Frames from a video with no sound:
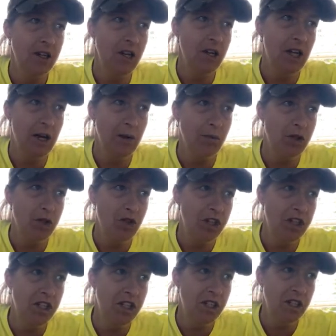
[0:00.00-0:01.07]
like
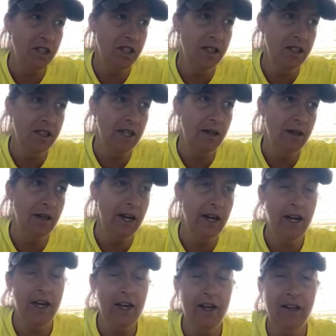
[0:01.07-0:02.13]
Patricia's and
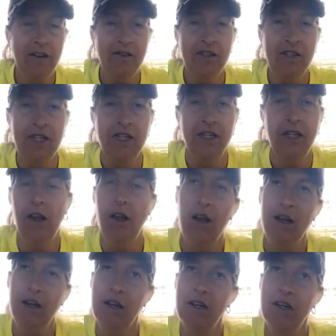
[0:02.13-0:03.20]
Eve's and
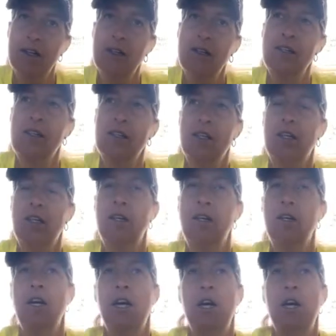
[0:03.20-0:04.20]
Jolanda's and